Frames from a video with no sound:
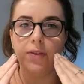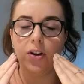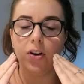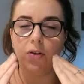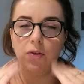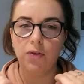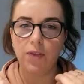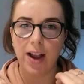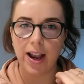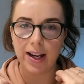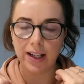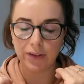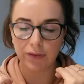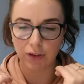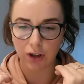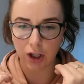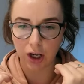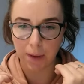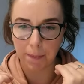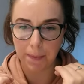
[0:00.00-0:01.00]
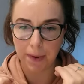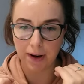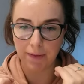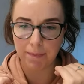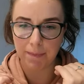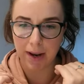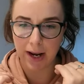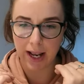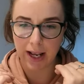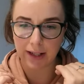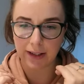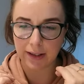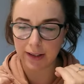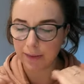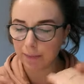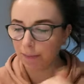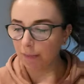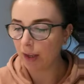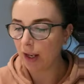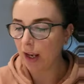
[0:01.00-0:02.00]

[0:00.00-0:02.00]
your face for a couple of minutes.